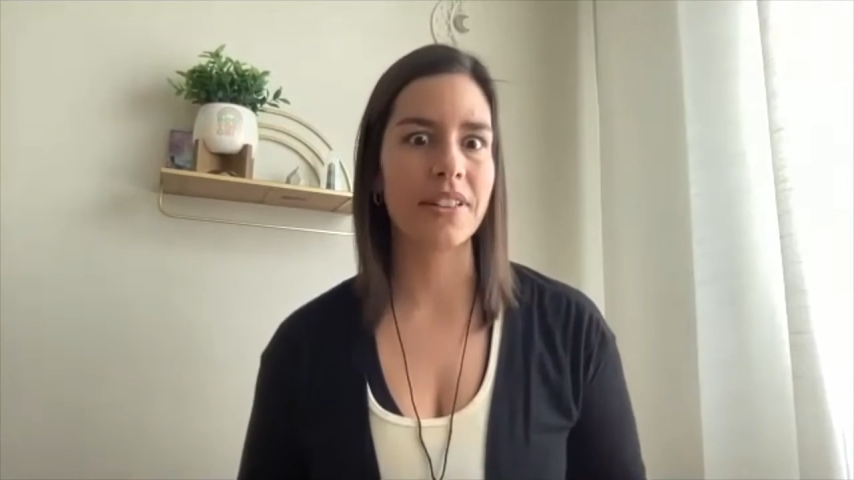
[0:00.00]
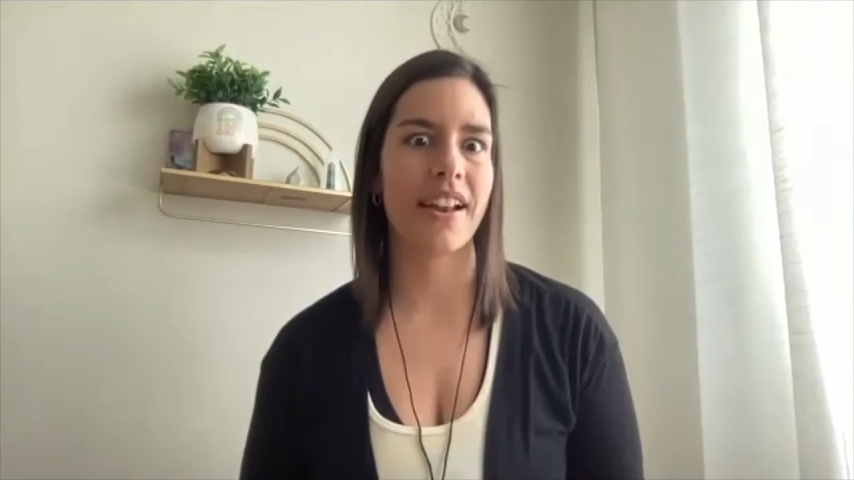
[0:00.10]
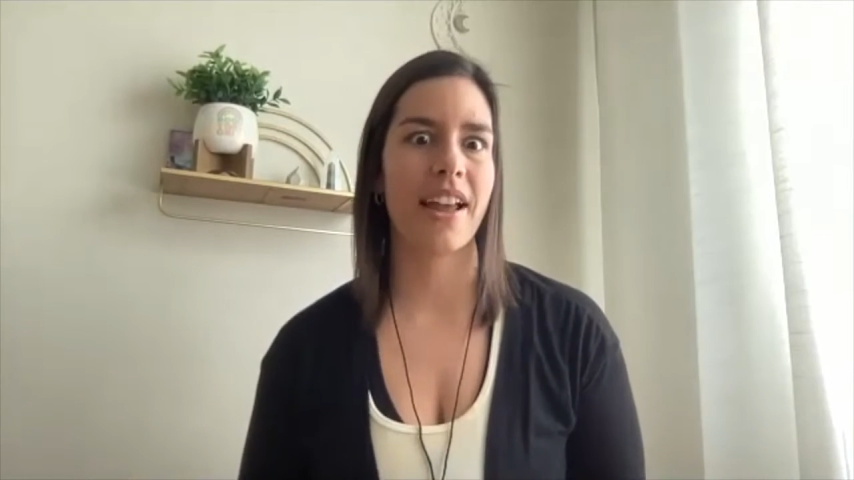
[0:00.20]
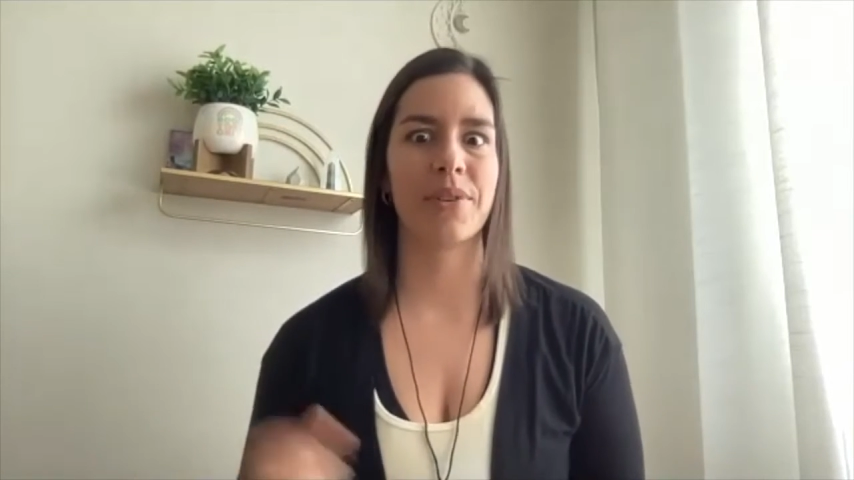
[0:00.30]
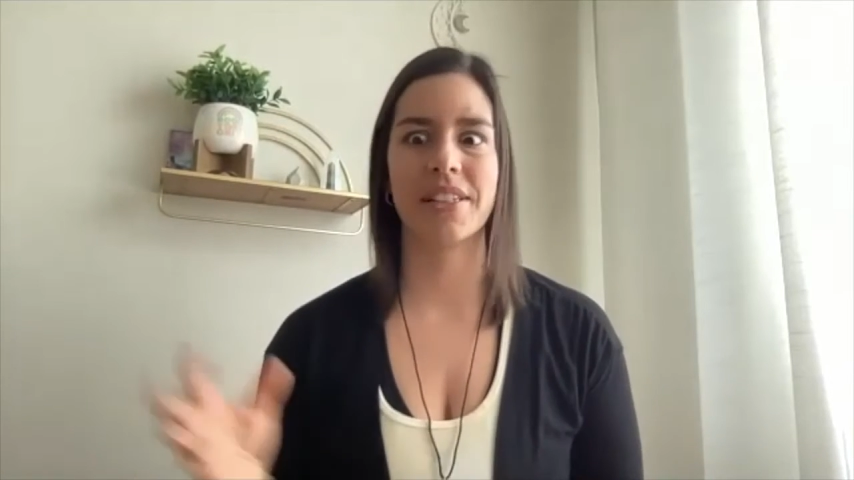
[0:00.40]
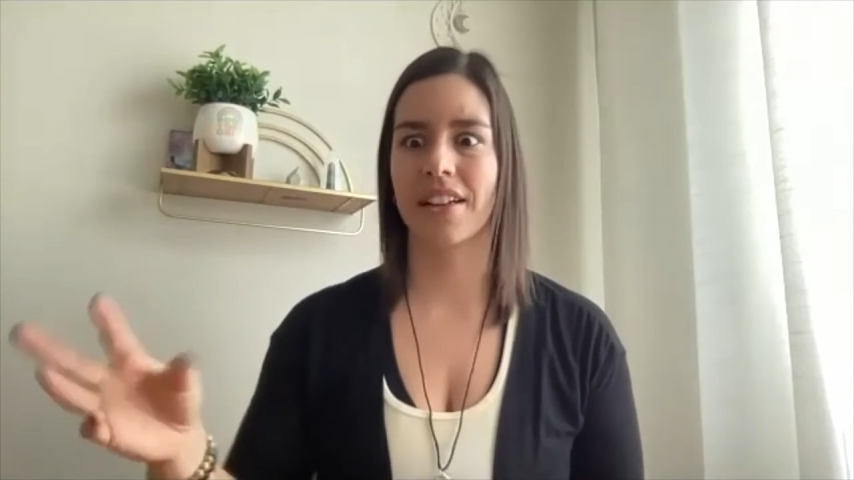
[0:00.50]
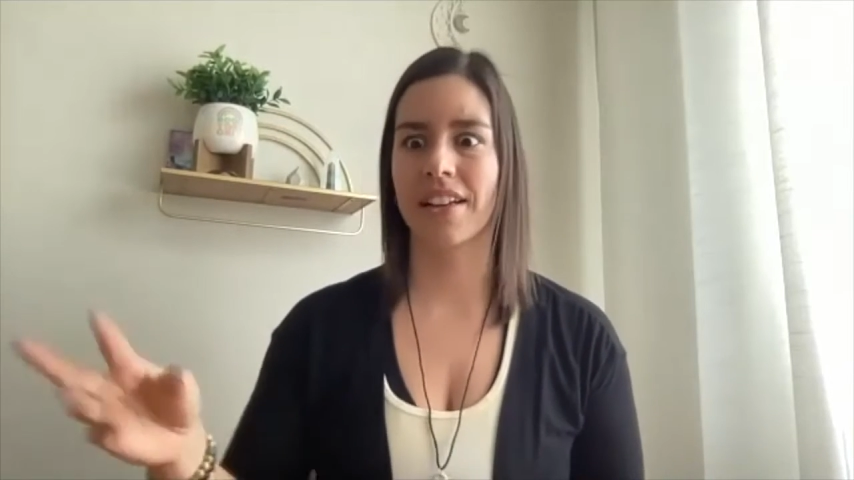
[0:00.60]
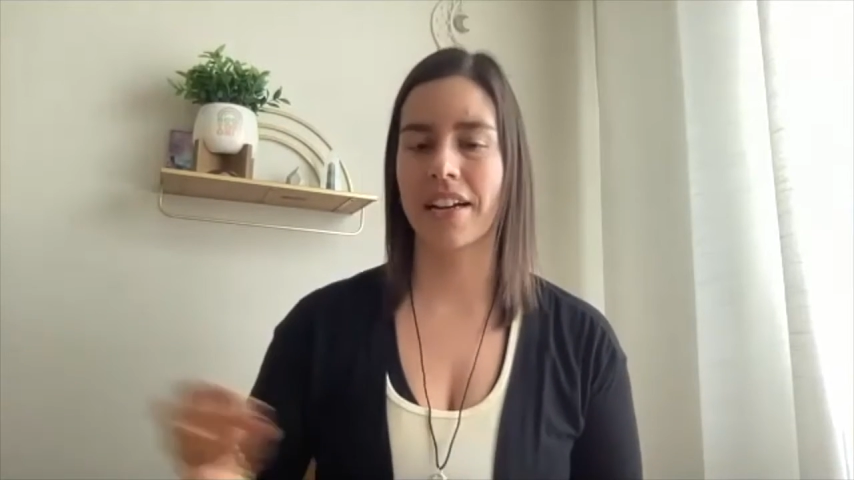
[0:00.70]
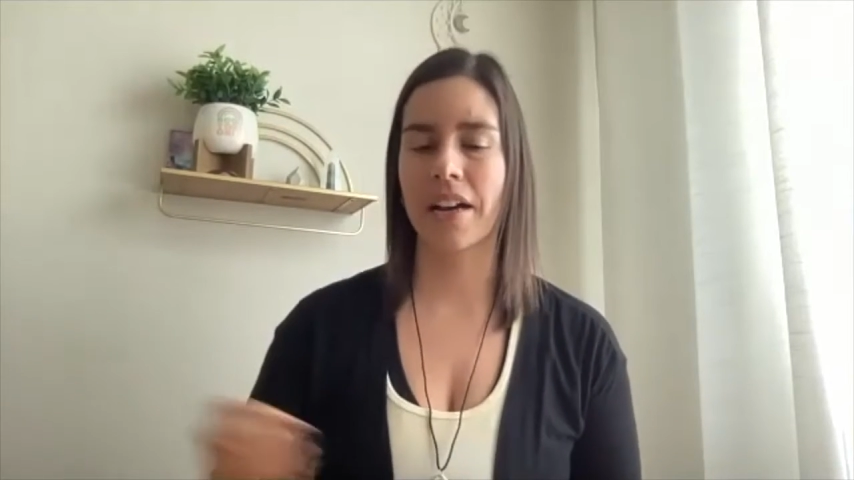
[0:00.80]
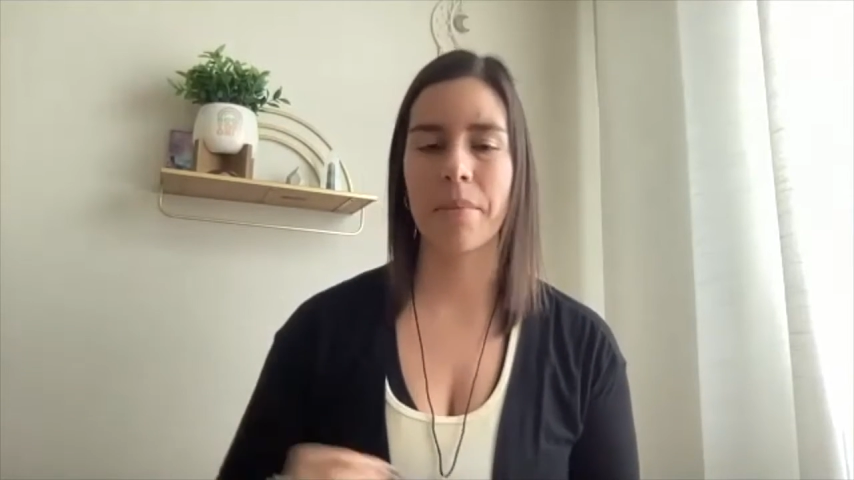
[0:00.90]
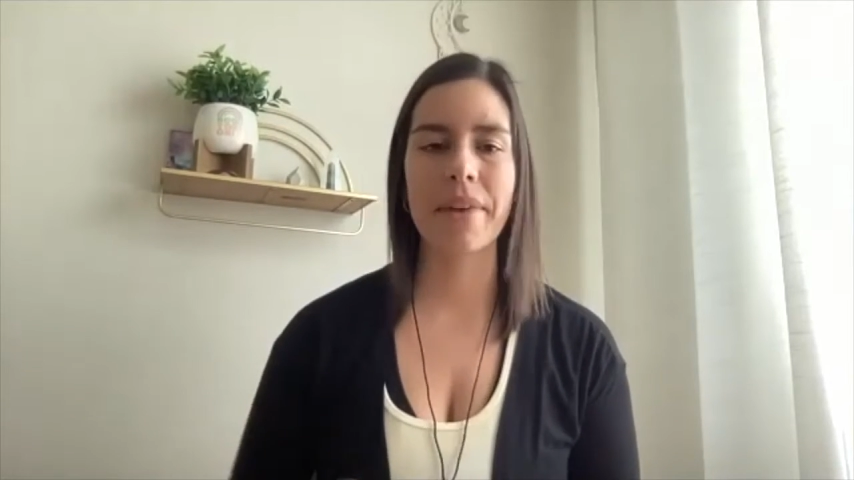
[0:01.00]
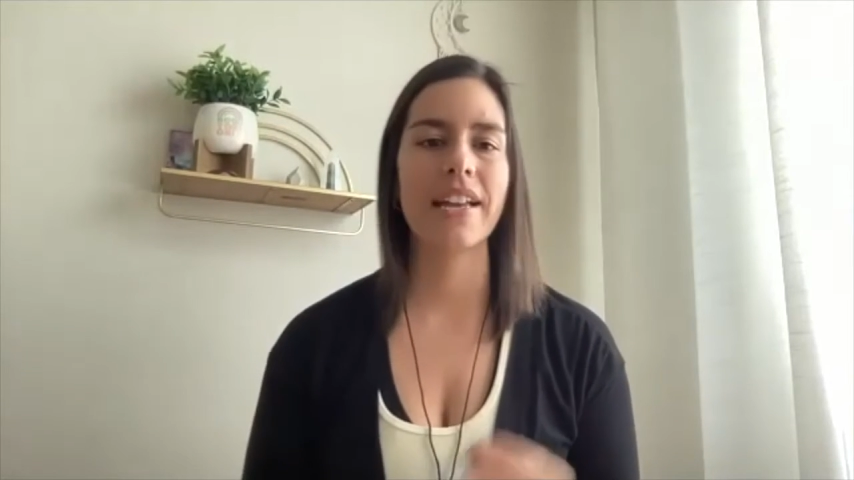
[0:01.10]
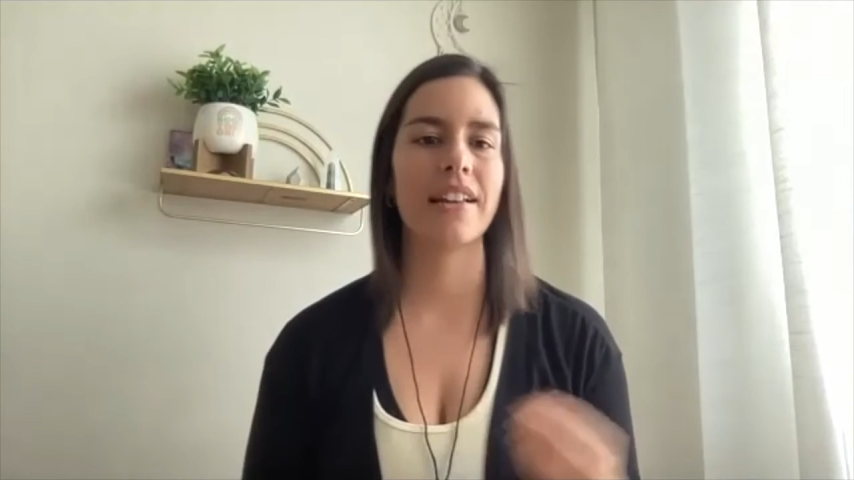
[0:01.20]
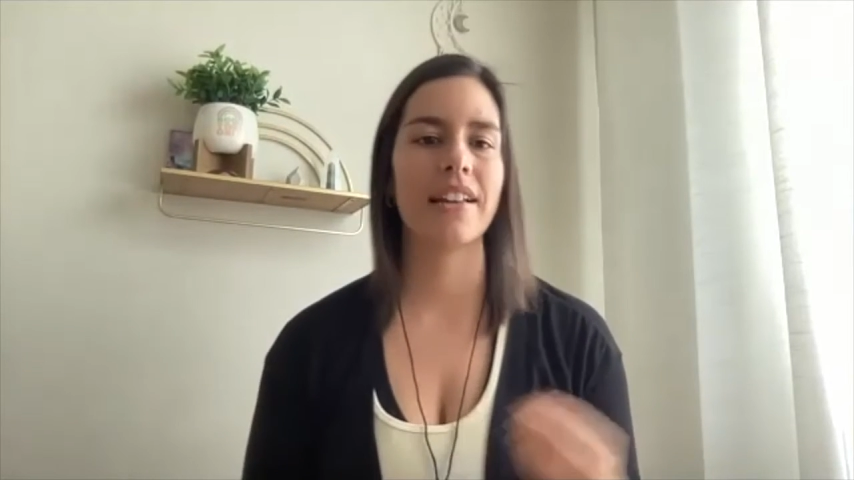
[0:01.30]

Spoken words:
today. What's going to come in?